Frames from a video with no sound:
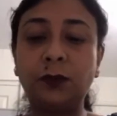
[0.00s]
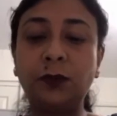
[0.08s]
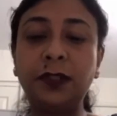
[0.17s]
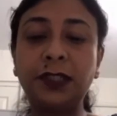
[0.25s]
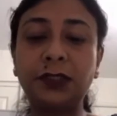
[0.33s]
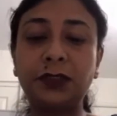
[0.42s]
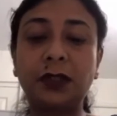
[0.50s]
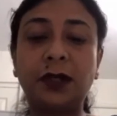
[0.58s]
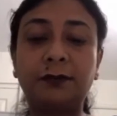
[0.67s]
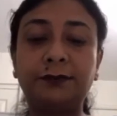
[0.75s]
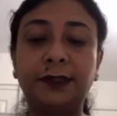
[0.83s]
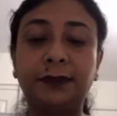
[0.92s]
Which
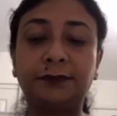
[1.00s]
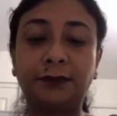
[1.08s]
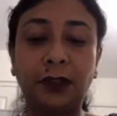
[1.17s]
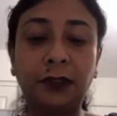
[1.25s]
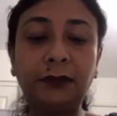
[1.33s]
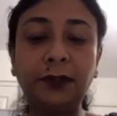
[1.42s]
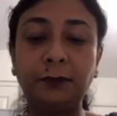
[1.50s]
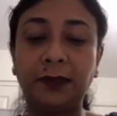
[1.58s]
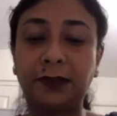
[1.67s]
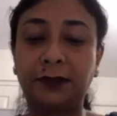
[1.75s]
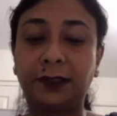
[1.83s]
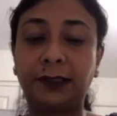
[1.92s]
of the following
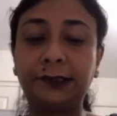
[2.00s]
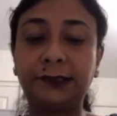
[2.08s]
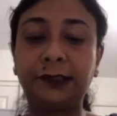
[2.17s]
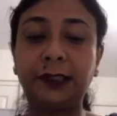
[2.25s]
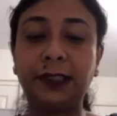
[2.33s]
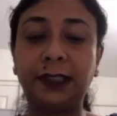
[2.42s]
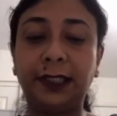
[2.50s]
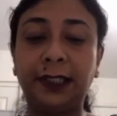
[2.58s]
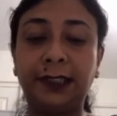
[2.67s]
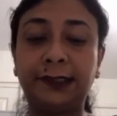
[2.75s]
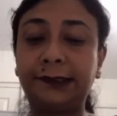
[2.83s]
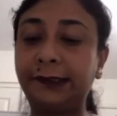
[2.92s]
metals
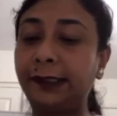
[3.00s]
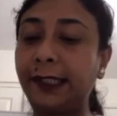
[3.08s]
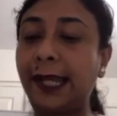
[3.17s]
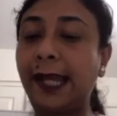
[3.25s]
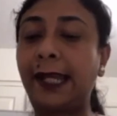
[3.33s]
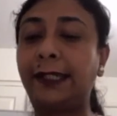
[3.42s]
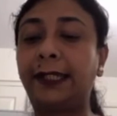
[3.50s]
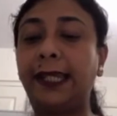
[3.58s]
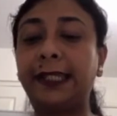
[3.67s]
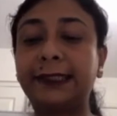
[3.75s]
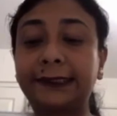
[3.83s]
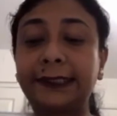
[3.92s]
is an
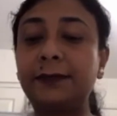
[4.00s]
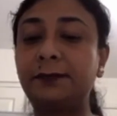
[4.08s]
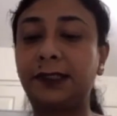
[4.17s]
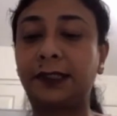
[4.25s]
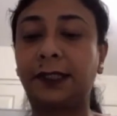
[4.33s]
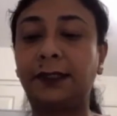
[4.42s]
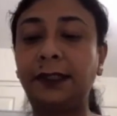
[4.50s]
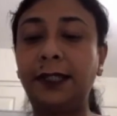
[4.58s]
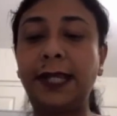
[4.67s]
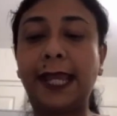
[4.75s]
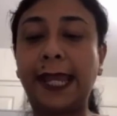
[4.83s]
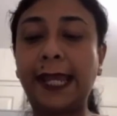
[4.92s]
exception
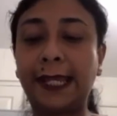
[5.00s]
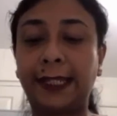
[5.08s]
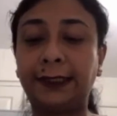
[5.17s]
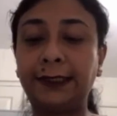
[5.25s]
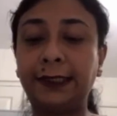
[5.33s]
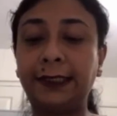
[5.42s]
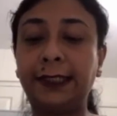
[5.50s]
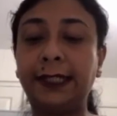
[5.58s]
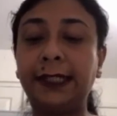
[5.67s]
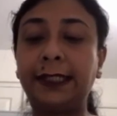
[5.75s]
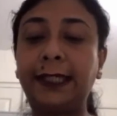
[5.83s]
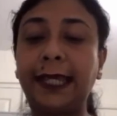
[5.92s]
and
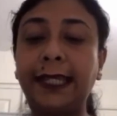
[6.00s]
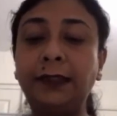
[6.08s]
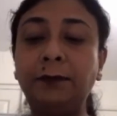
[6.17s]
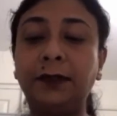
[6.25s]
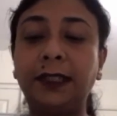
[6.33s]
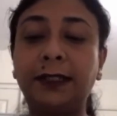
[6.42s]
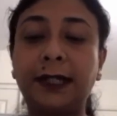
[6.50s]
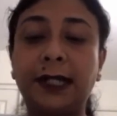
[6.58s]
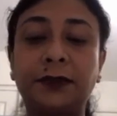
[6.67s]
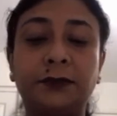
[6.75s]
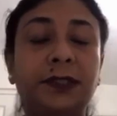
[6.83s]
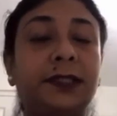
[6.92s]
can be
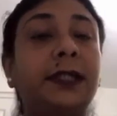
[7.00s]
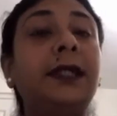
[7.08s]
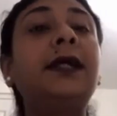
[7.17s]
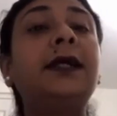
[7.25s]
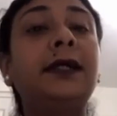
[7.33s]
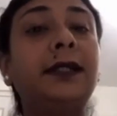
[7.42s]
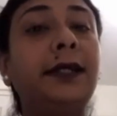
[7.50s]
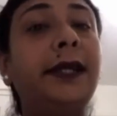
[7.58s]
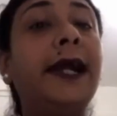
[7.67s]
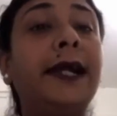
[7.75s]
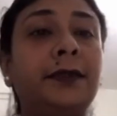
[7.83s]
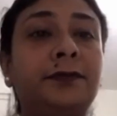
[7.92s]
cut with a
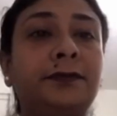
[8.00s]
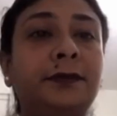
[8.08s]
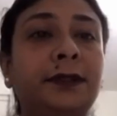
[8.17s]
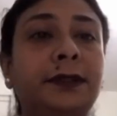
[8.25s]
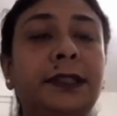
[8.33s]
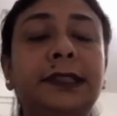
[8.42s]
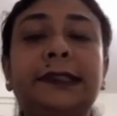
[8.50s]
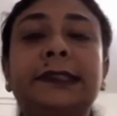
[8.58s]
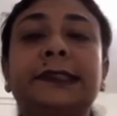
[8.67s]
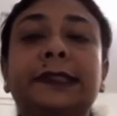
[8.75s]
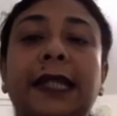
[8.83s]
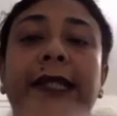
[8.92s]
knife? This
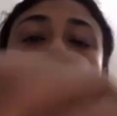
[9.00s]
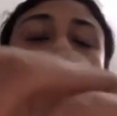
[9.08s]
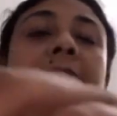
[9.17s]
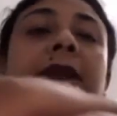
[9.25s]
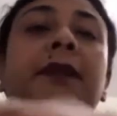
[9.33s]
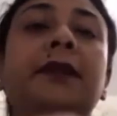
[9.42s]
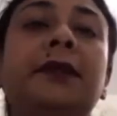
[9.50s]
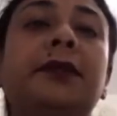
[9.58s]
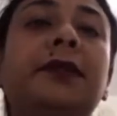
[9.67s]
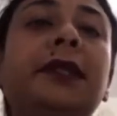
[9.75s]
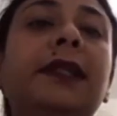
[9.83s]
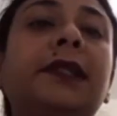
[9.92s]
is again
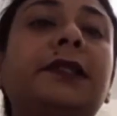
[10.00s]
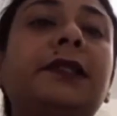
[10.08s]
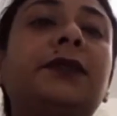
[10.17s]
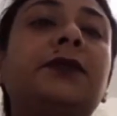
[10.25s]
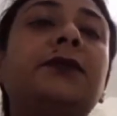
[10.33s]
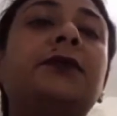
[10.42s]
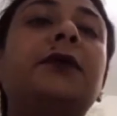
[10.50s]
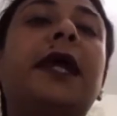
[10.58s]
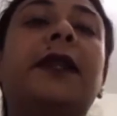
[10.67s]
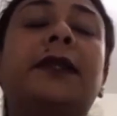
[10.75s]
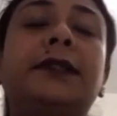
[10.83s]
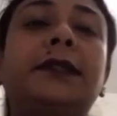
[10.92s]
related to
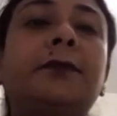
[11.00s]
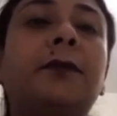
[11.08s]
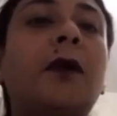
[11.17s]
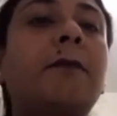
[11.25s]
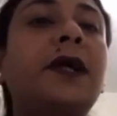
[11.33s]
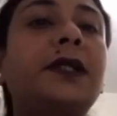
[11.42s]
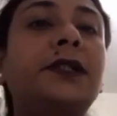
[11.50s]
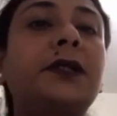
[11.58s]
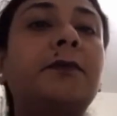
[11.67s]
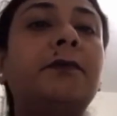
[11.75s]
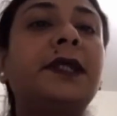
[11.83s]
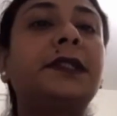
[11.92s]
another property
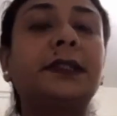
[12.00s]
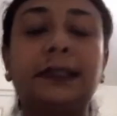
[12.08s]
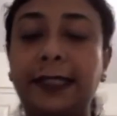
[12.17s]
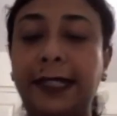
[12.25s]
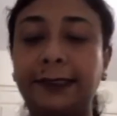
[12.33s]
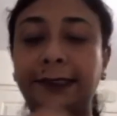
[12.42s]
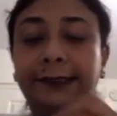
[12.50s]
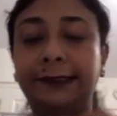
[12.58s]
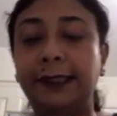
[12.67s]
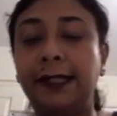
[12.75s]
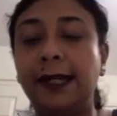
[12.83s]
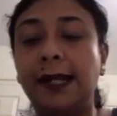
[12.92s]
of metal, that
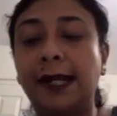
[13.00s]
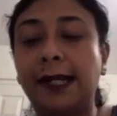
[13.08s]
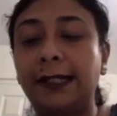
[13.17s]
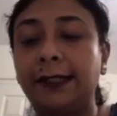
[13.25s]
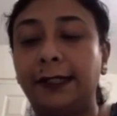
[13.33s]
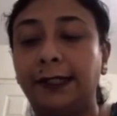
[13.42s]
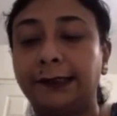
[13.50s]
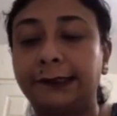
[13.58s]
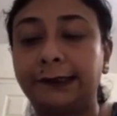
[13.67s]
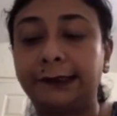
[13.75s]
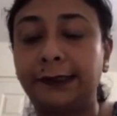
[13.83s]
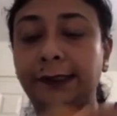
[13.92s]
is
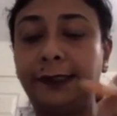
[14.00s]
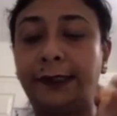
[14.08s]
hardness.